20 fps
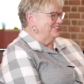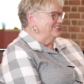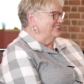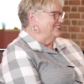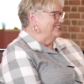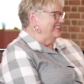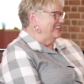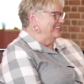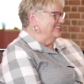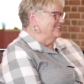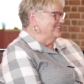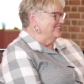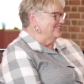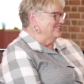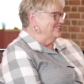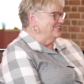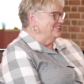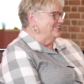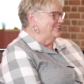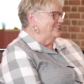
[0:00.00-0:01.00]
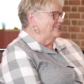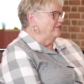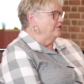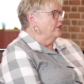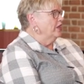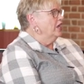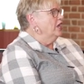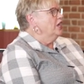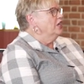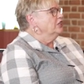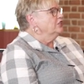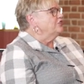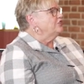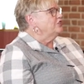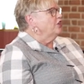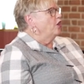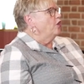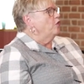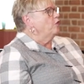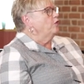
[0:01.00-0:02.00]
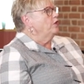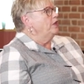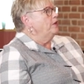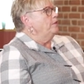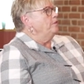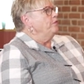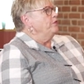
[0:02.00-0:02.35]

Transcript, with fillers: true. That's true. So